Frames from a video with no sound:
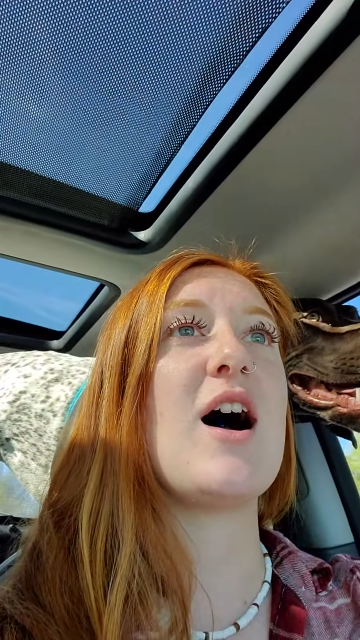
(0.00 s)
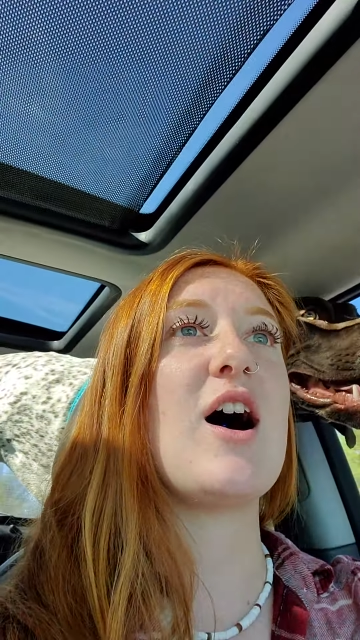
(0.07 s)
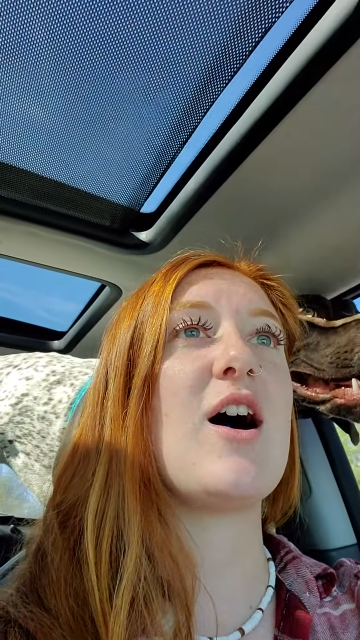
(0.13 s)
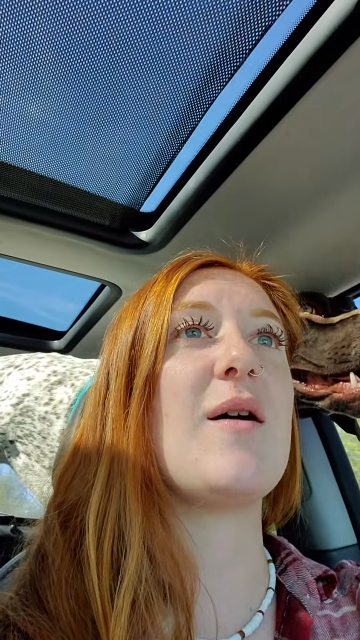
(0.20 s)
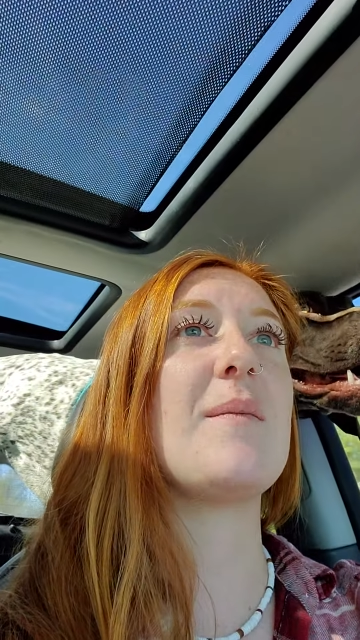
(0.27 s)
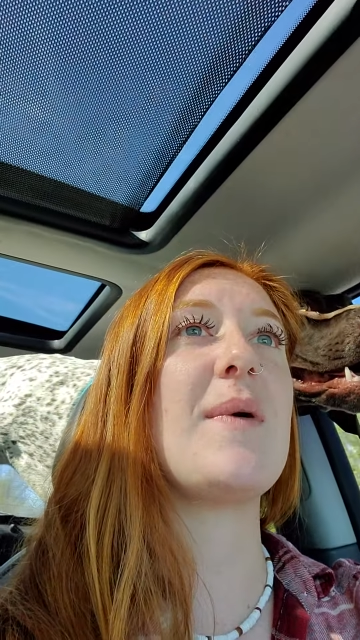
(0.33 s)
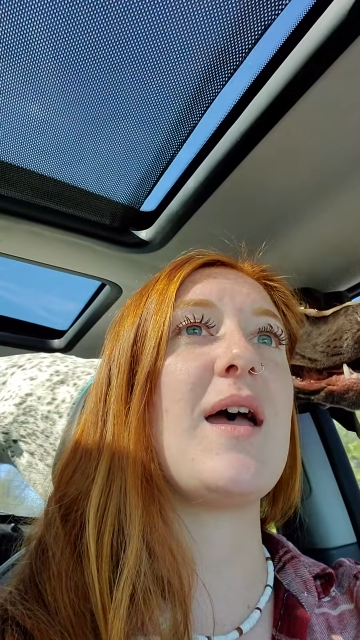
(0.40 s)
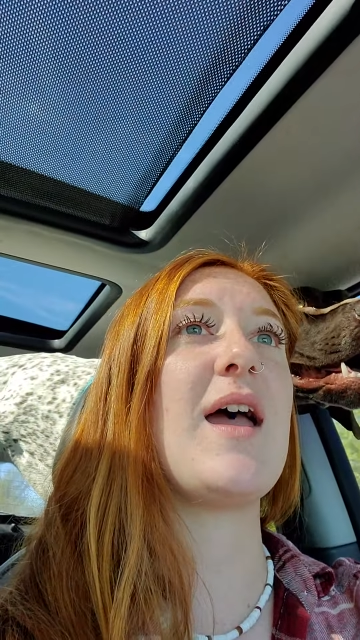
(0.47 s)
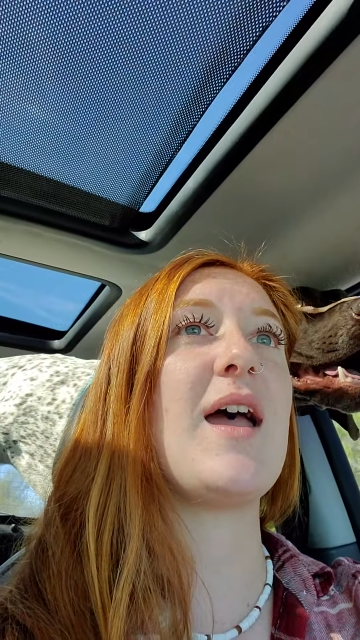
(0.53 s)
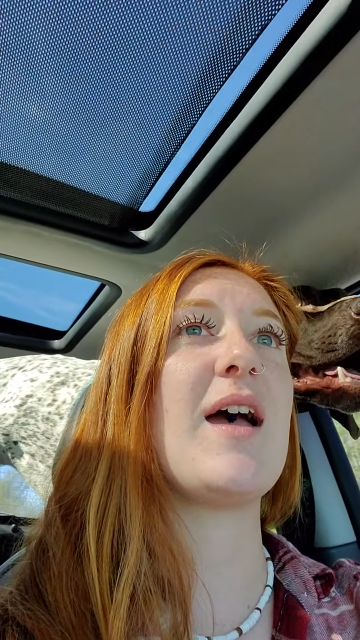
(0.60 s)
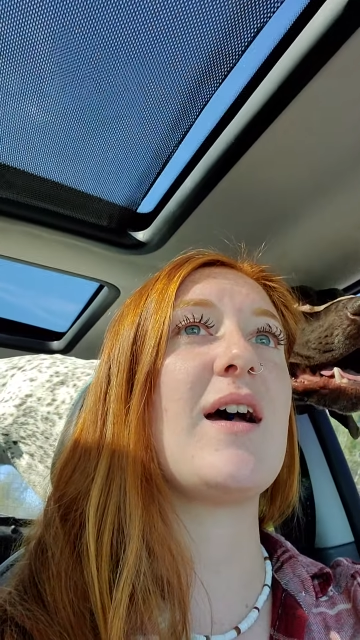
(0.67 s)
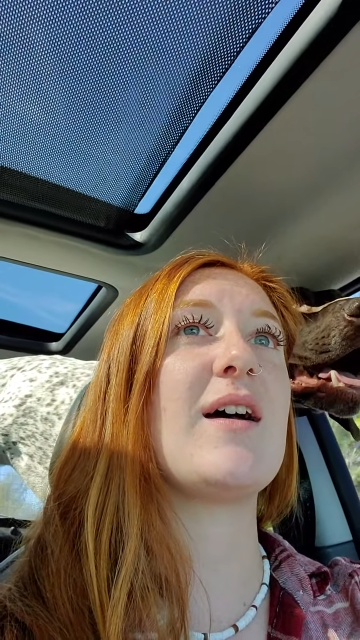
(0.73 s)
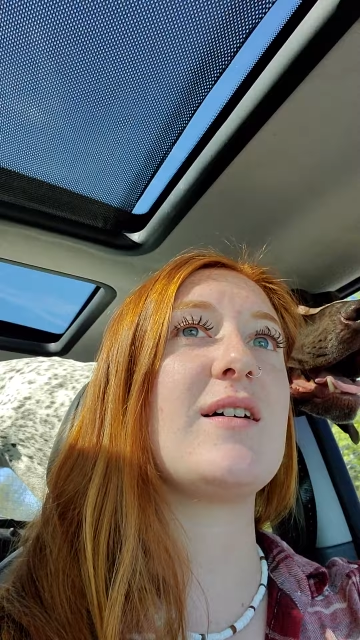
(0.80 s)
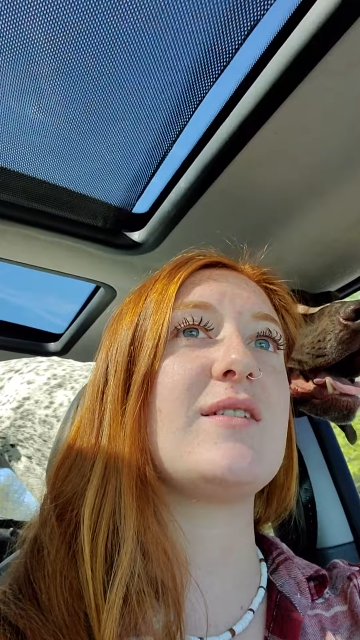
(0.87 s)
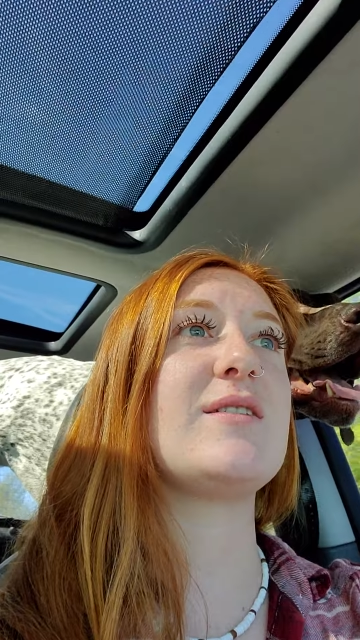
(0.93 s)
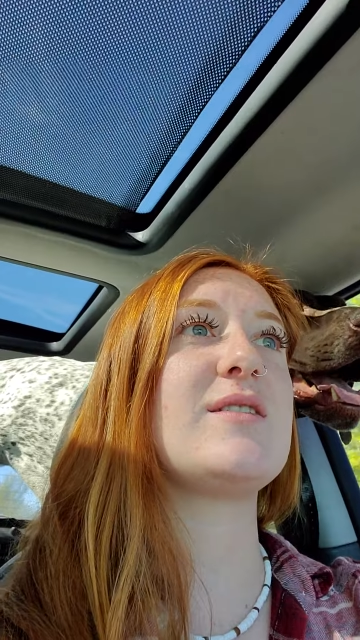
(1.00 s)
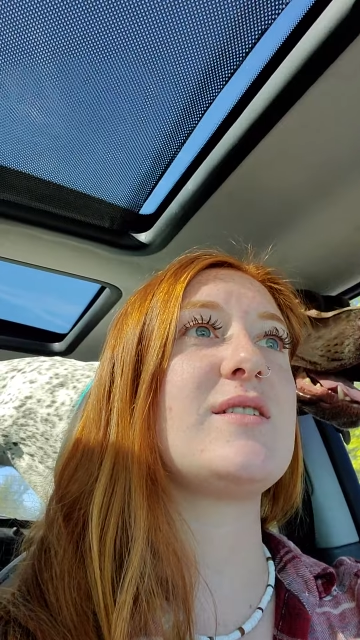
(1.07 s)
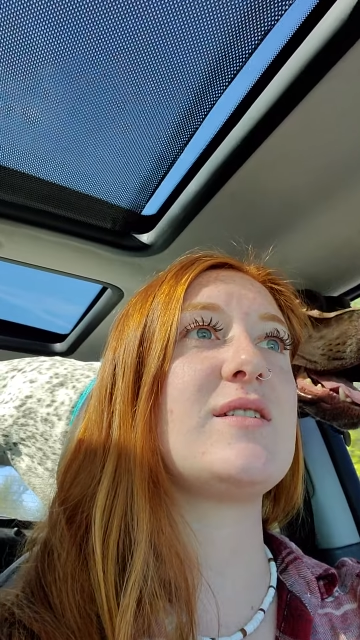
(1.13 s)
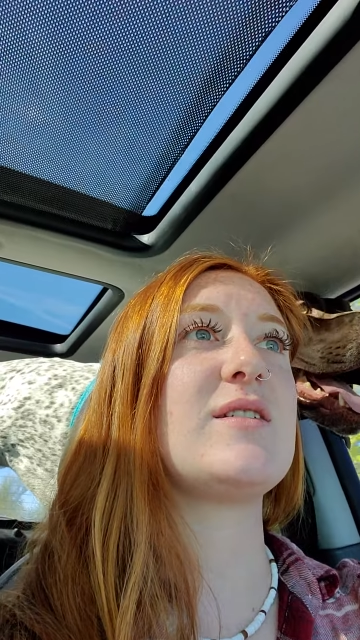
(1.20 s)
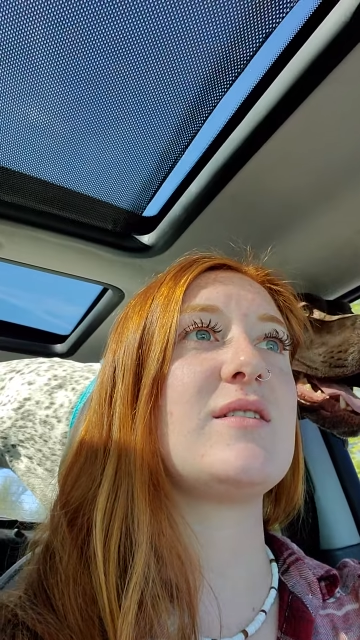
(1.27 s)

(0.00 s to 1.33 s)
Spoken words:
and